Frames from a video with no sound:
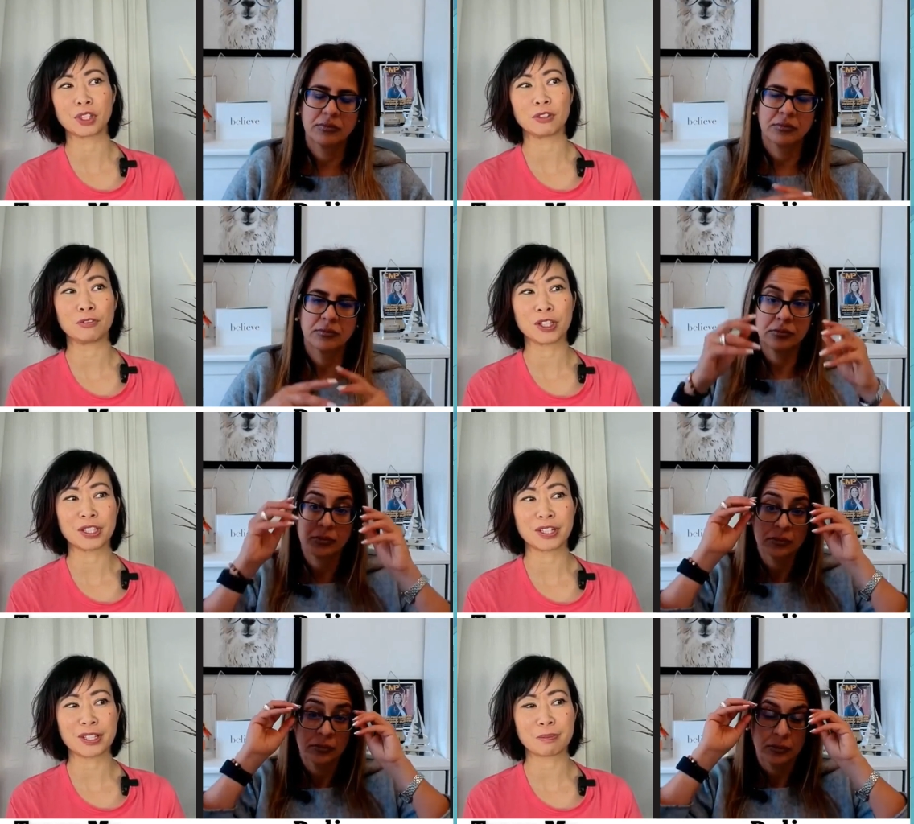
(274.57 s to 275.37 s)
Speaker 1: if we
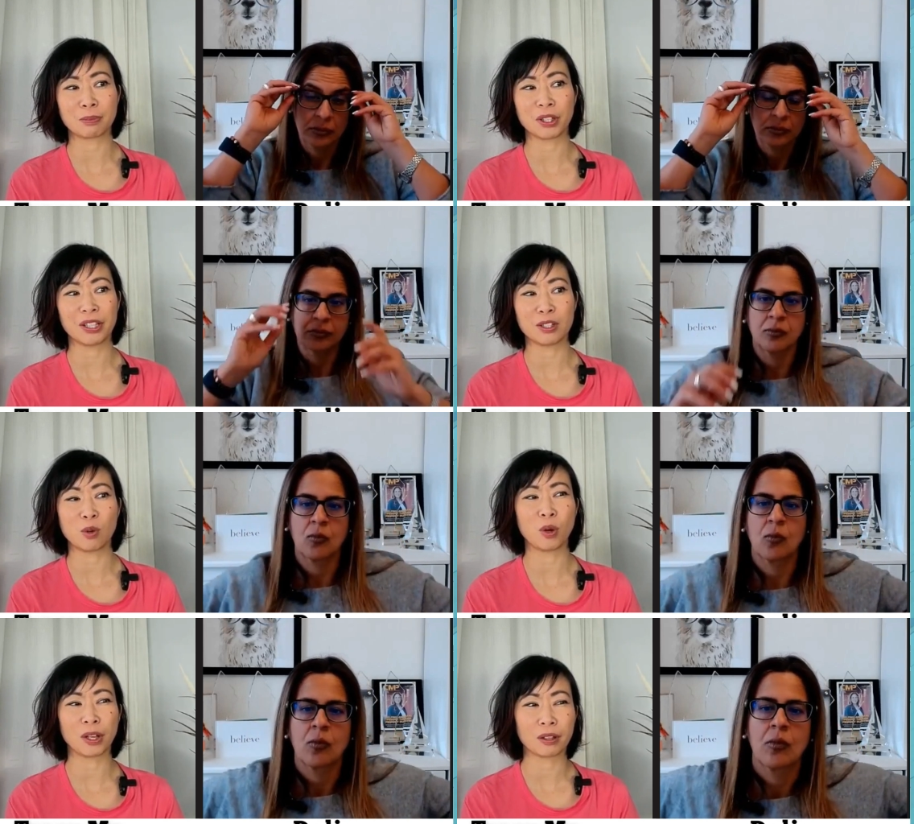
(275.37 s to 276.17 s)
could explain
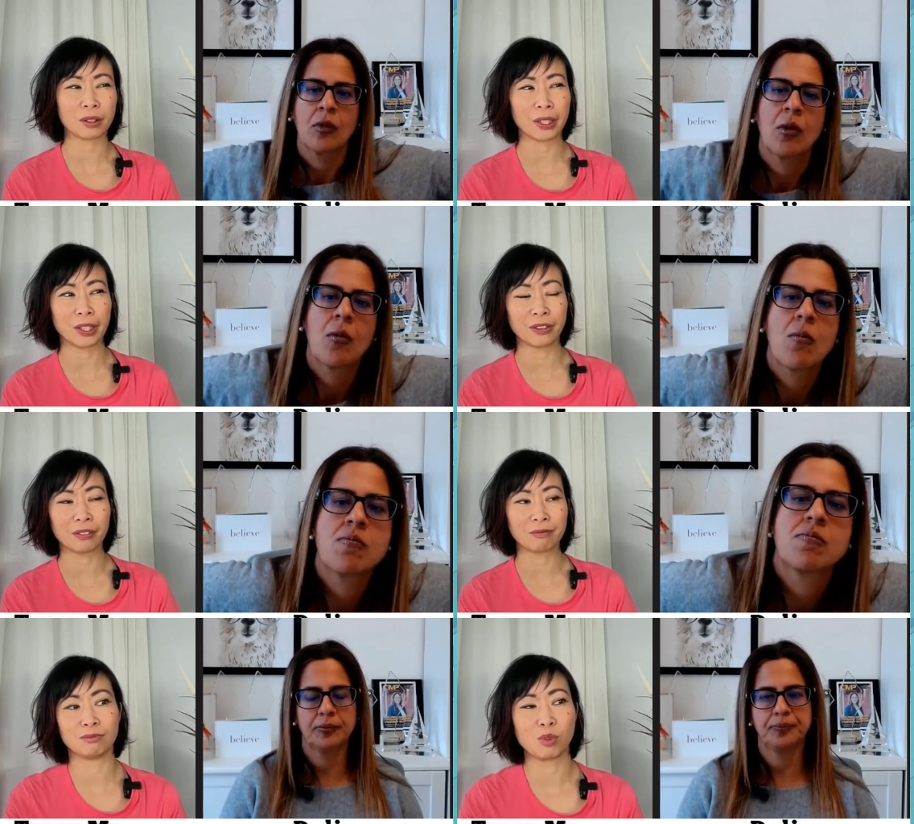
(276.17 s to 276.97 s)
quickly
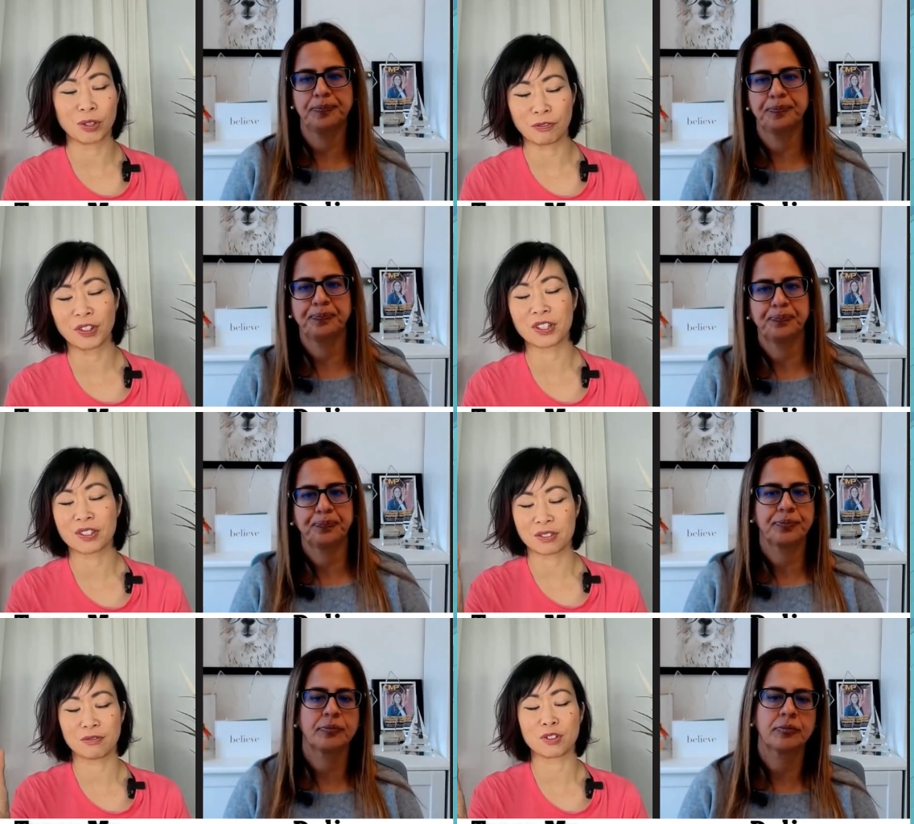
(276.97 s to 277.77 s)
what
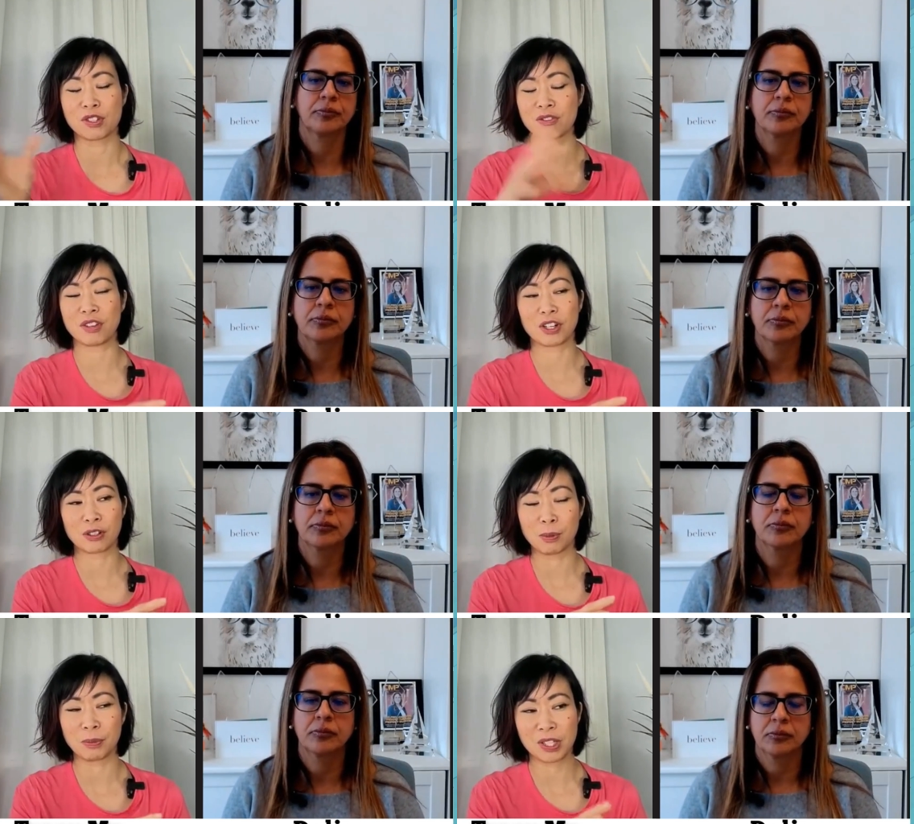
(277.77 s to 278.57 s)
fixed versus
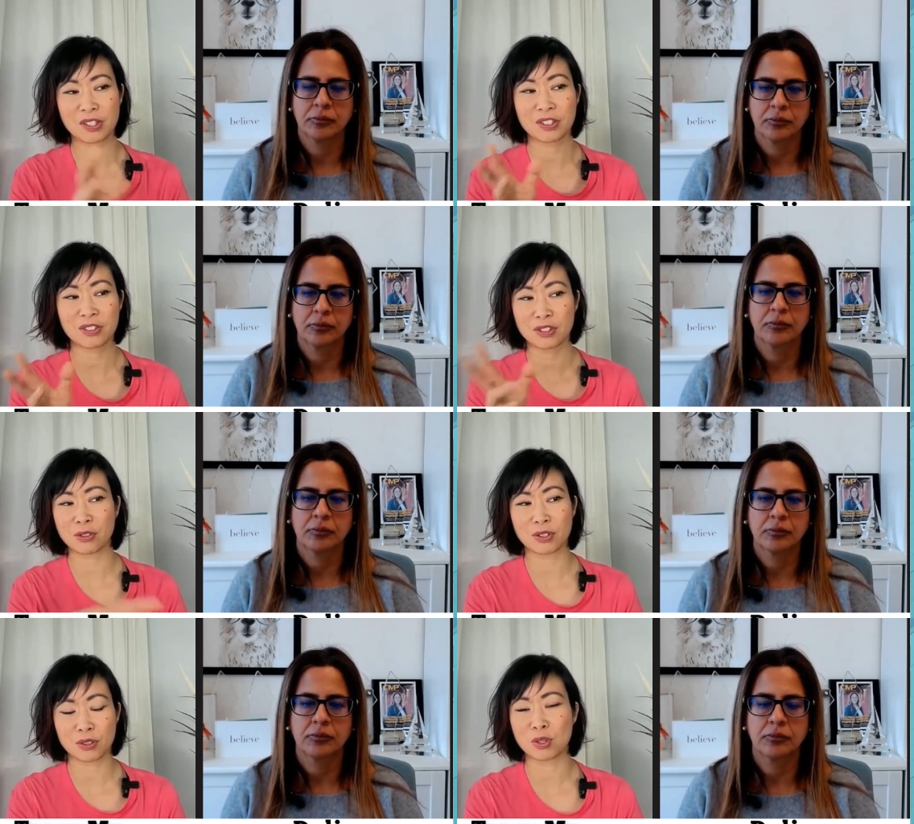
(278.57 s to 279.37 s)
variable means because there's
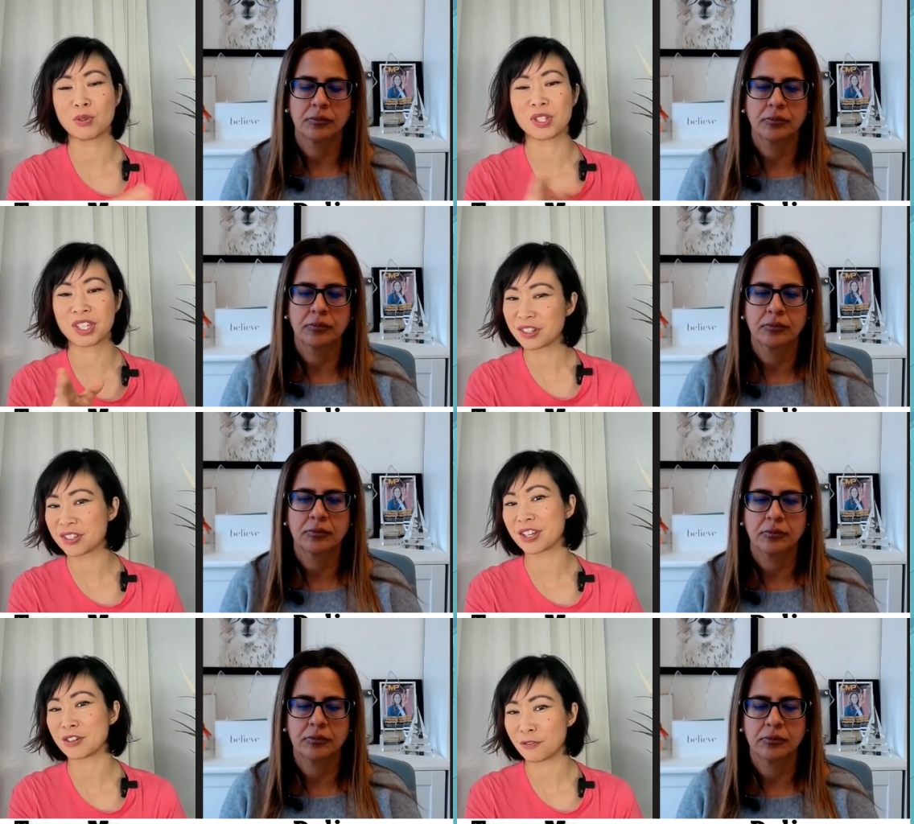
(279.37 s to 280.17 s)
also two
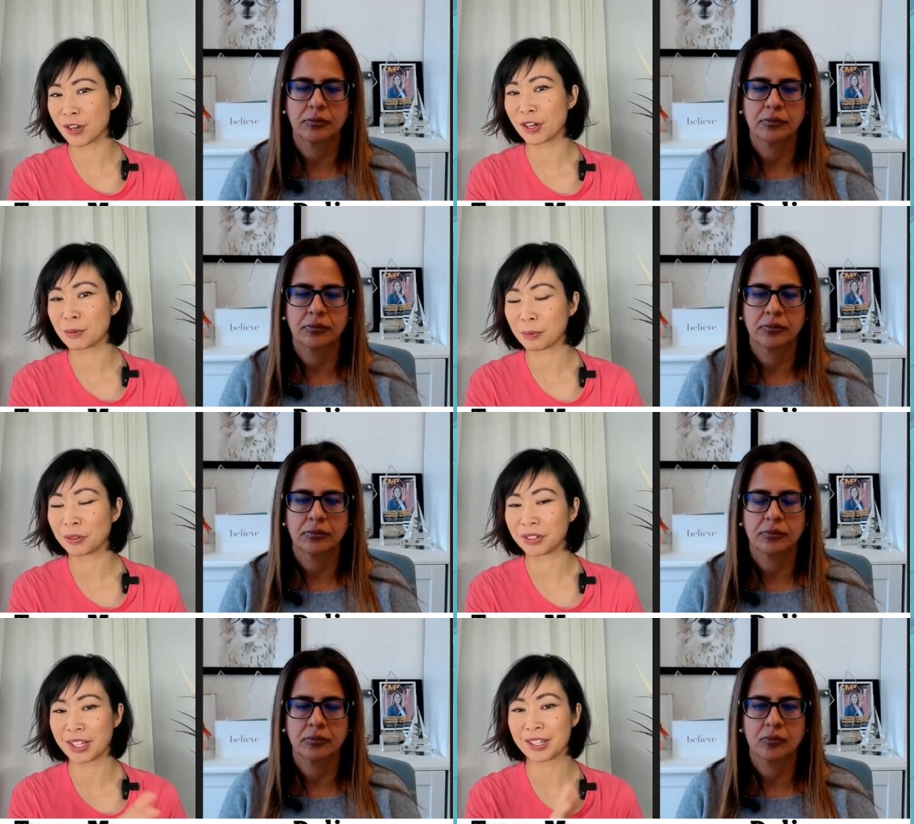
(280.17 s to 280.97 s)
tiers on your
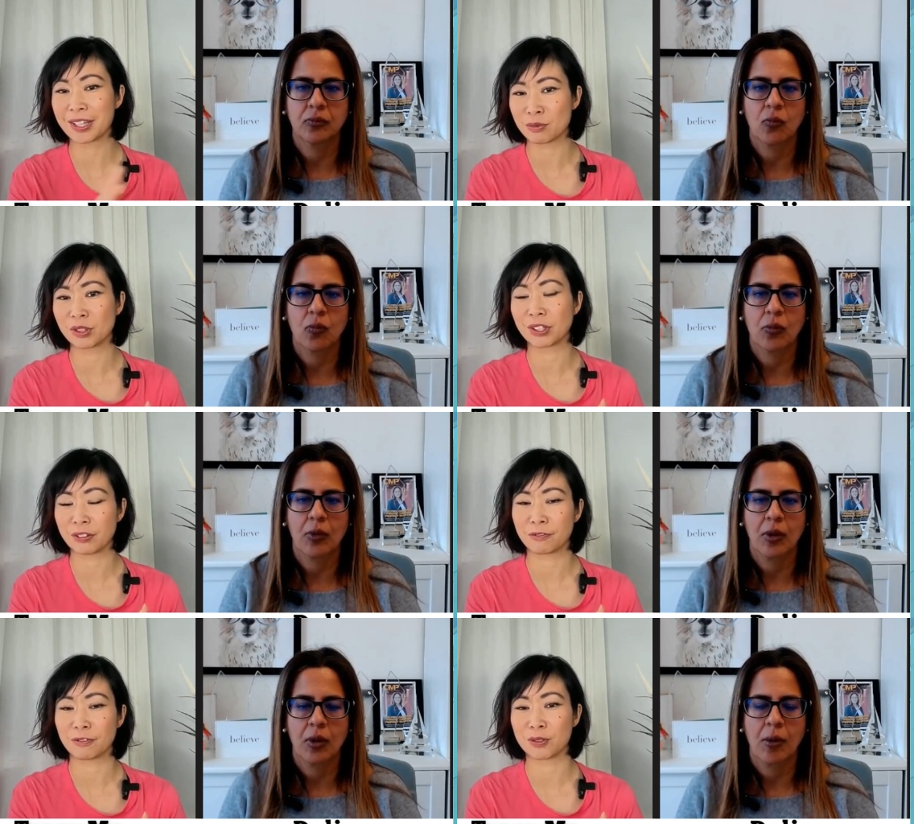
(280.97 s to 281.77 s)
variable and that gets really
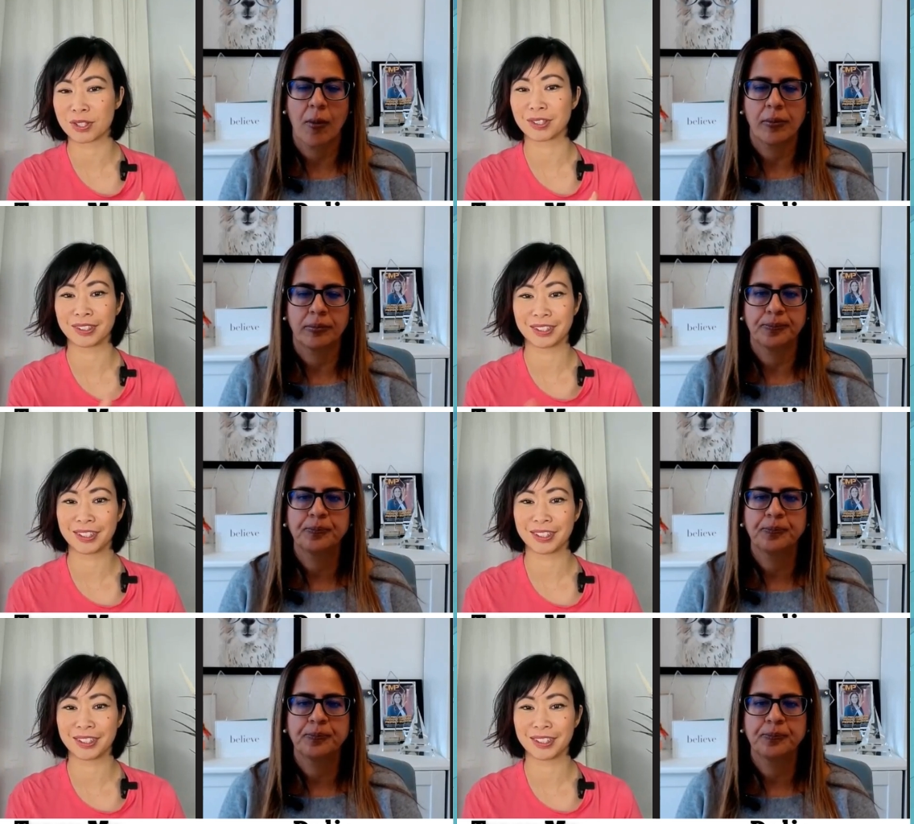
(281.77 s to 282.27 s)
confusing.